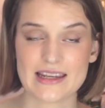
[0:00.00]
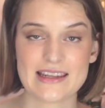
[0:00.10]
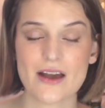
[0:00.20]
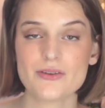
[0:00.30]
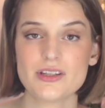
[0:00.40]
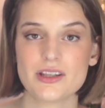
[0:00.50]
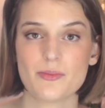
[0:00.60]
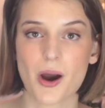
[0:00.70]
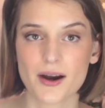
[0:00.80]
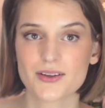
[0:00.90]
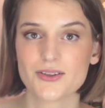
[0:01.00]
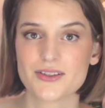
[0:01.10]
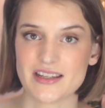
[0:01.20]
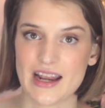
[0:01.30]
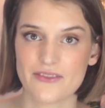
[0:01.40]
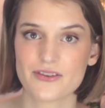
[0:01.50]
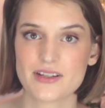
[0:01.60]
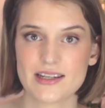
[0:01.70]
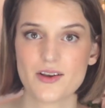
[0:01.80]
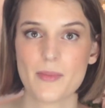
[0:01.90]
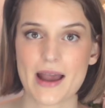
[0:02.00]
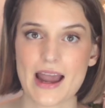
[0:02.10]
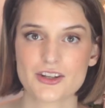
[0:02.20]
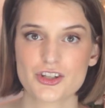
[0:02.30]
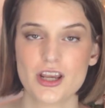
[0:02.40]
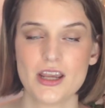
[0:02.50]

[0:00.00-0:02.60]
down to the particles in every single batch